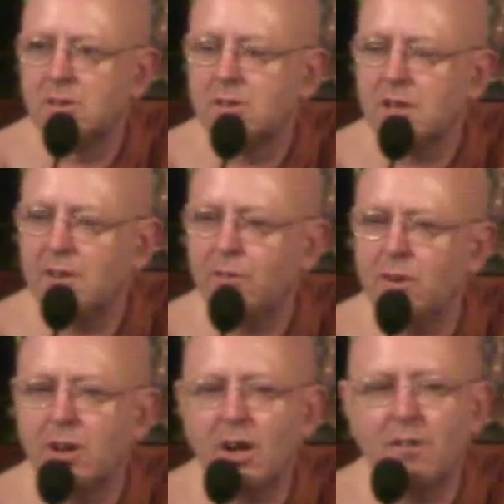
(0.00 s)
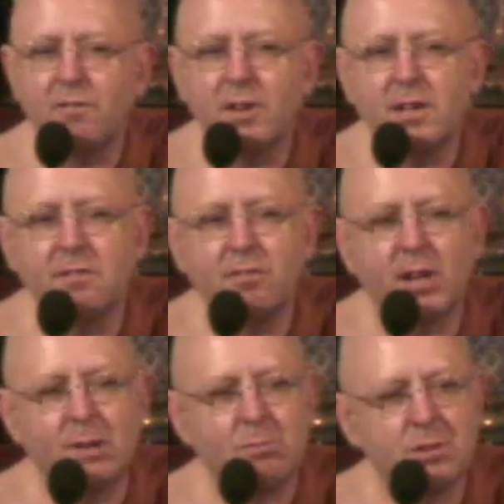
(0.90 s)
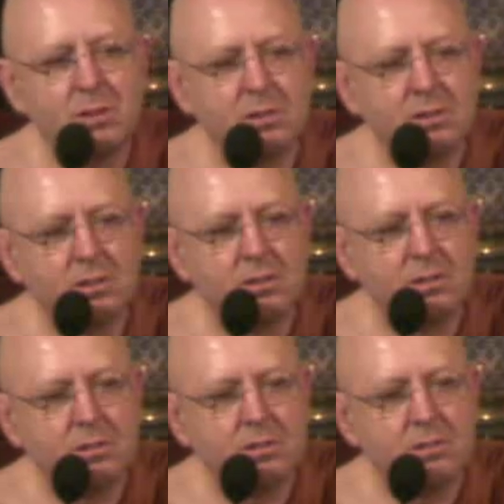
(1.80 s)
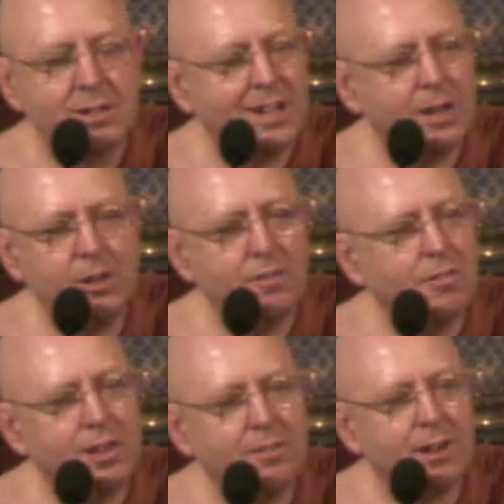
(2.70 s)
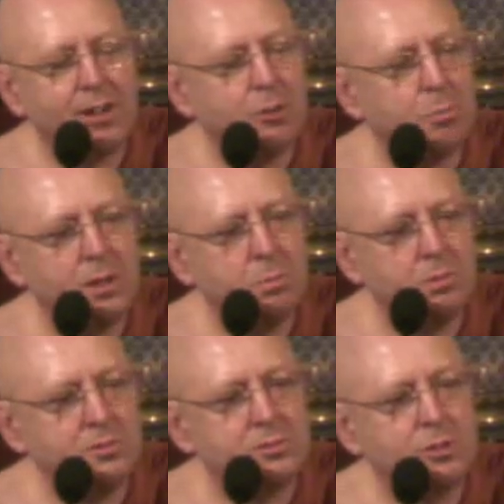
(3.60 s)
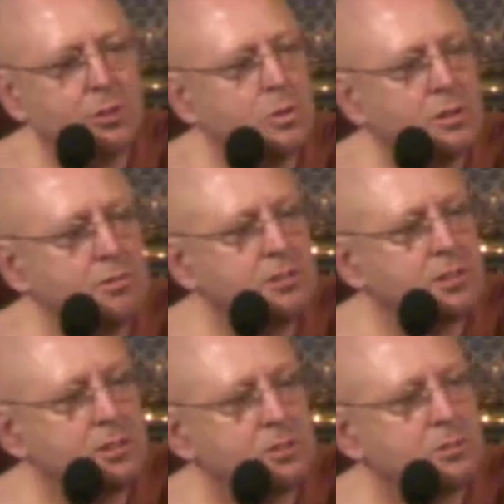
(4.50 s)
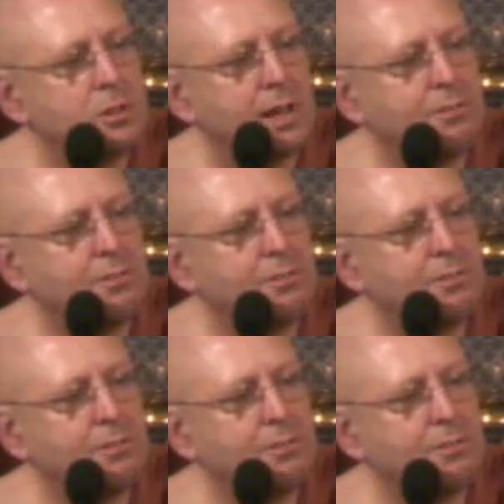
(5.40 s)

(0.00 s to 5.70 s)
If you can't forgive them, how can you forgive other people, just the ordinary Joes you haven't